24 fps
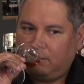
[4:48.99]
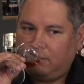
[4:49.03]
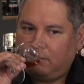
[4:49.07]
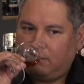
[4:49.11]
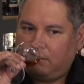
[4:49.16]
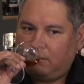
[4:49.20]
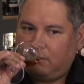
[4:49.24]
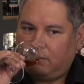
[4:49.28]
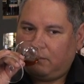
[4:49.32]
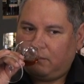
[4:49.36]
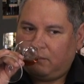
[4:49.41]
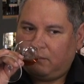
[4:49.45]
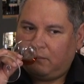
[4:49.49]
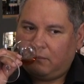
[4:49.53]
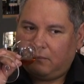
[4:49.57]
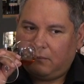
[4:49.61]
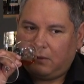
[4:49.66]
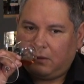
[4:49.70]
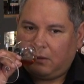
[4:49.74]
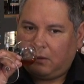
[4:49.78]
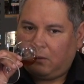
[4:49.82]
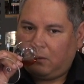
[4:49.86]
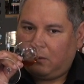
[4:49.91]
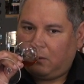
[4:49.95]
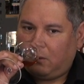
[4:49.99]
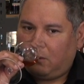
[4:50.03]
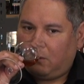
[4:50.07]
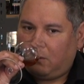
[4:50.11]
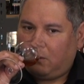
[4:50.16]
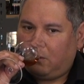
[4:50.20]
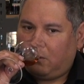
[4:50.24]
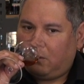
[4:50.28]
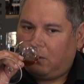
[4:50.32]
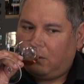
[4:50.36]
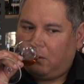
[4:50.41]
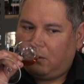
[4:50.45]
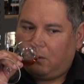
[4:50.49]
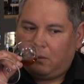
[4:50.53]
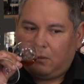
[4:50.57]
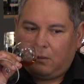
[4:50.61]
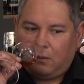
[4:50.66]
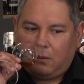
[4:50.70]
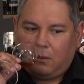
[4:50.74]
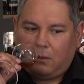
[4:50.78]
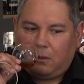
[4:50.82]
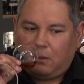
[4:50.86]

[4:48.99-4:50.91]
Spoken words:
Nobody speaks.